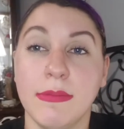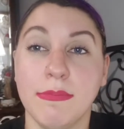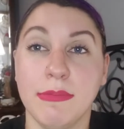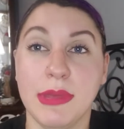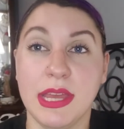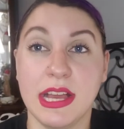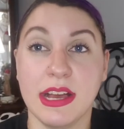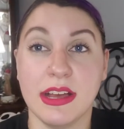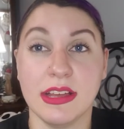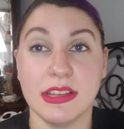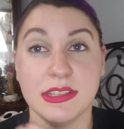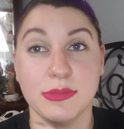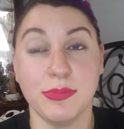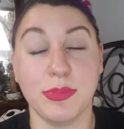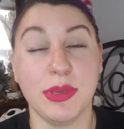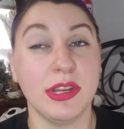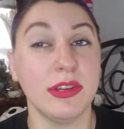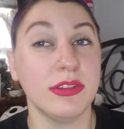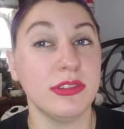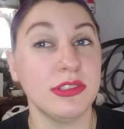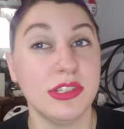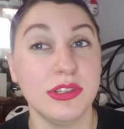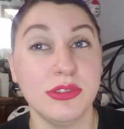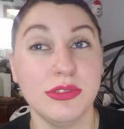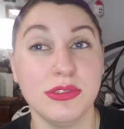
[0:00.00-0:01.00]
because
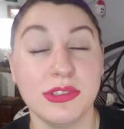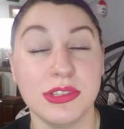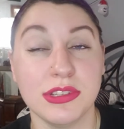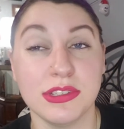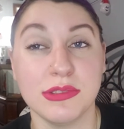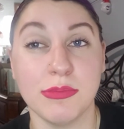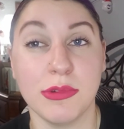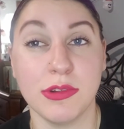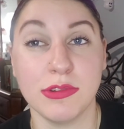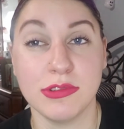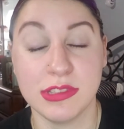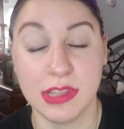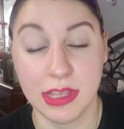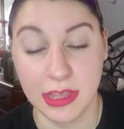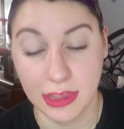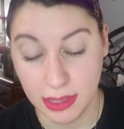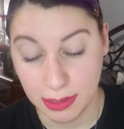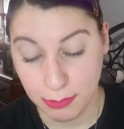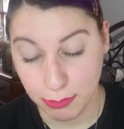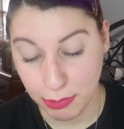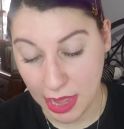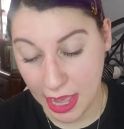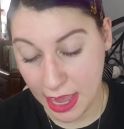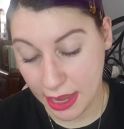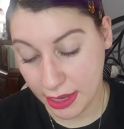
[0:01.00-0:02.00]
Beetlejuice is mostly
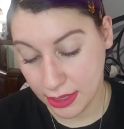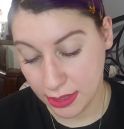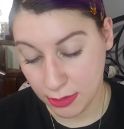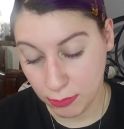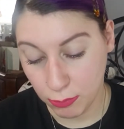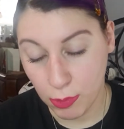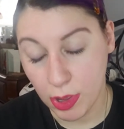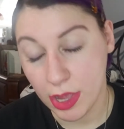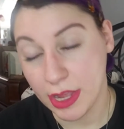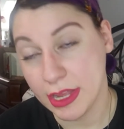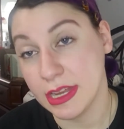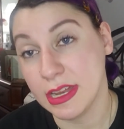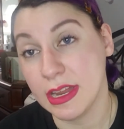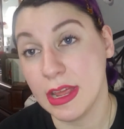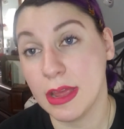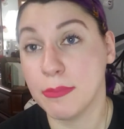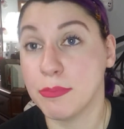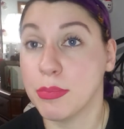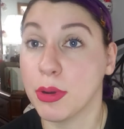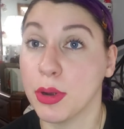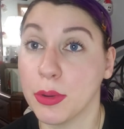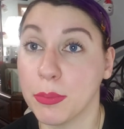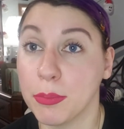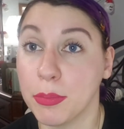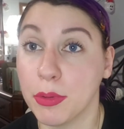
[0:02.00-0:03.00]
like black and white
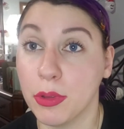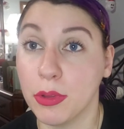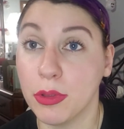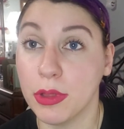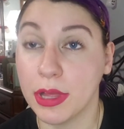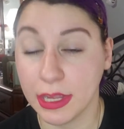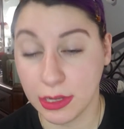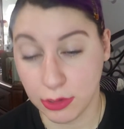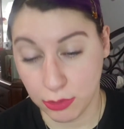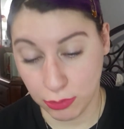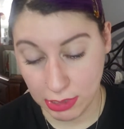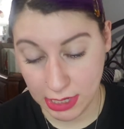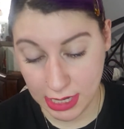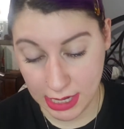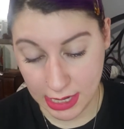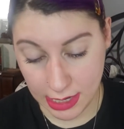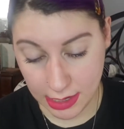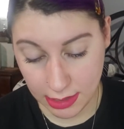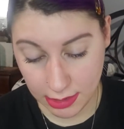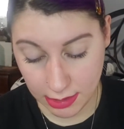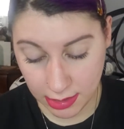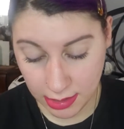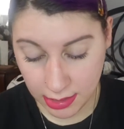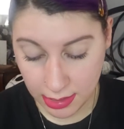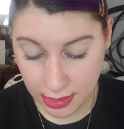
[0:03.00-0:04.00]
and purple and
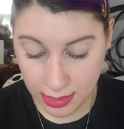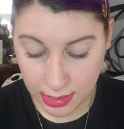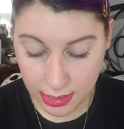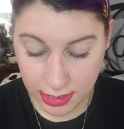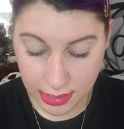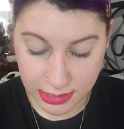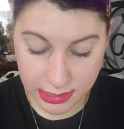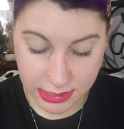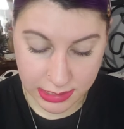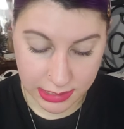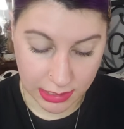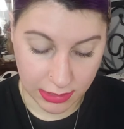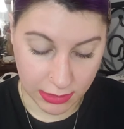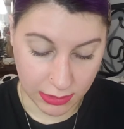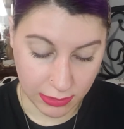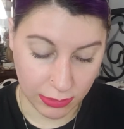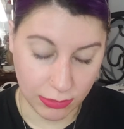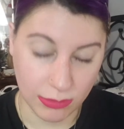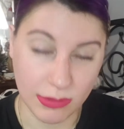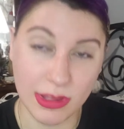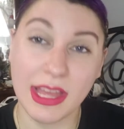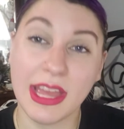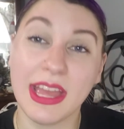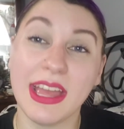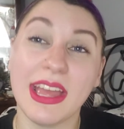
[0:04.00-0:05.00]
green.
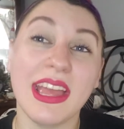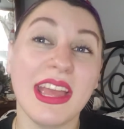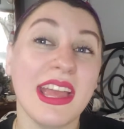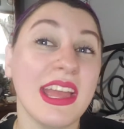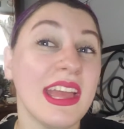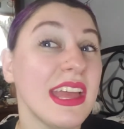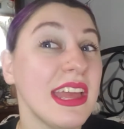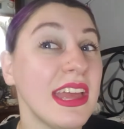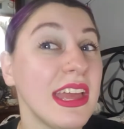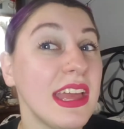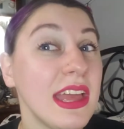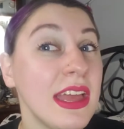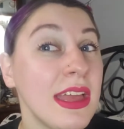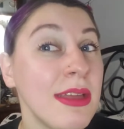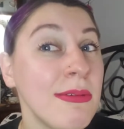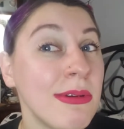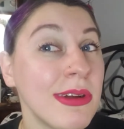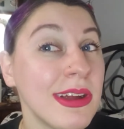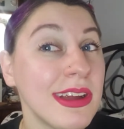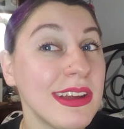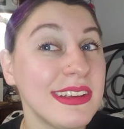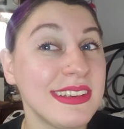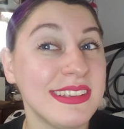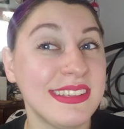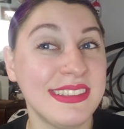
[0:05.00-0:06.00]
So it
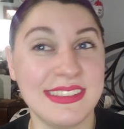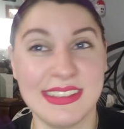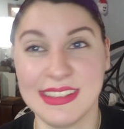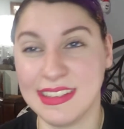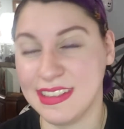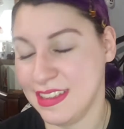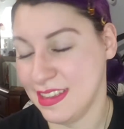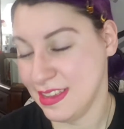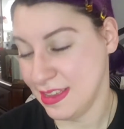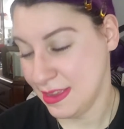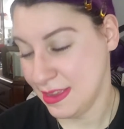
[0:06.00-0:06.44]
works.